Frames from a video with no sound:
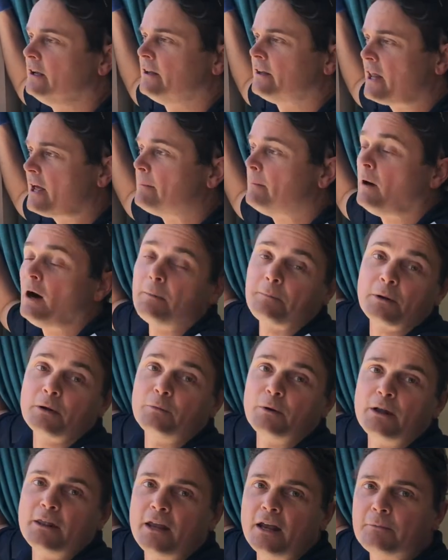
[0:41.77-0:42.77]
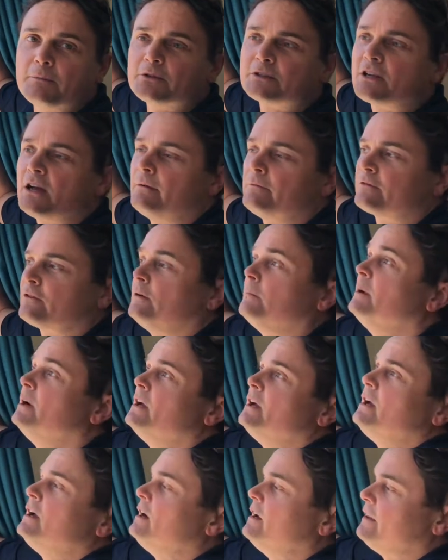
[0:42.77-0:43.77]
That might be where the embers come from,
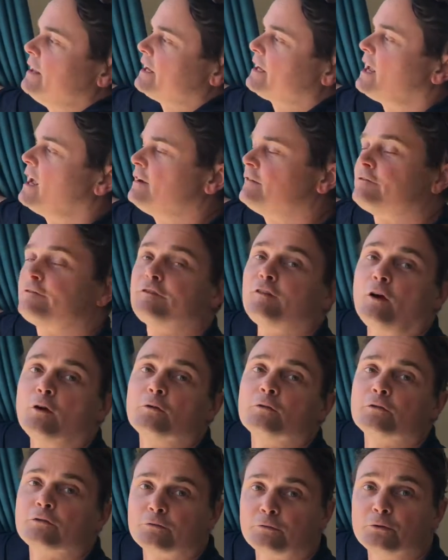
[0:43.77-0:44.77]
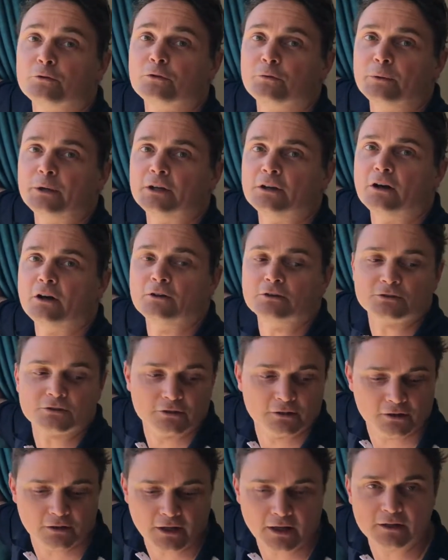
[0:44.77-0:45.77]
and they can float through the windows
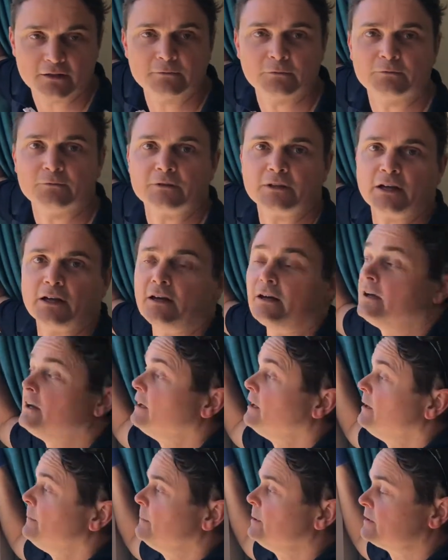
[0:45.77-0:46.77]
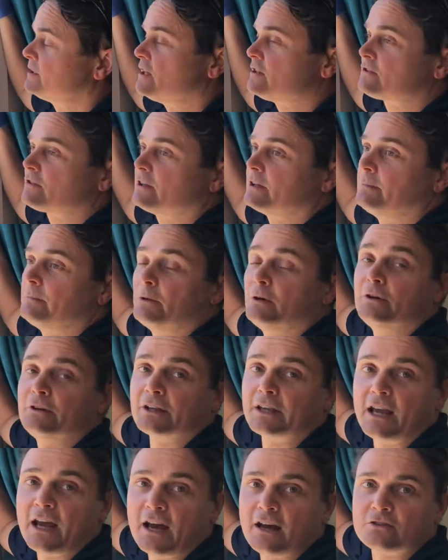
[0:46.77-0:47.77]
and potentially burn
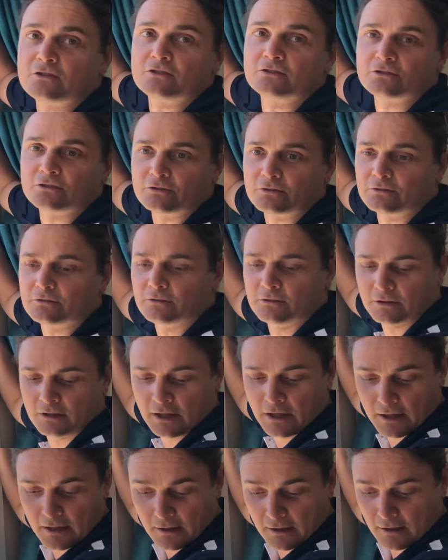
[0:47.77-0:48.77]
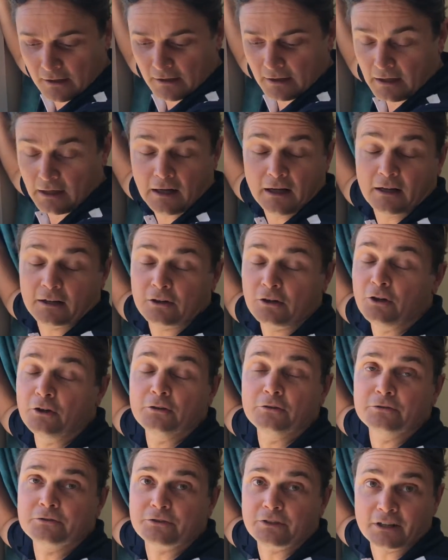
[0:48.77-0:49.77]
the couches and
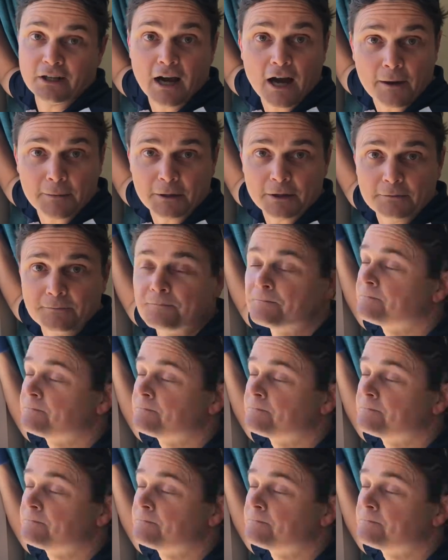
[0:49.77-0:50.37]
curtains and carpet.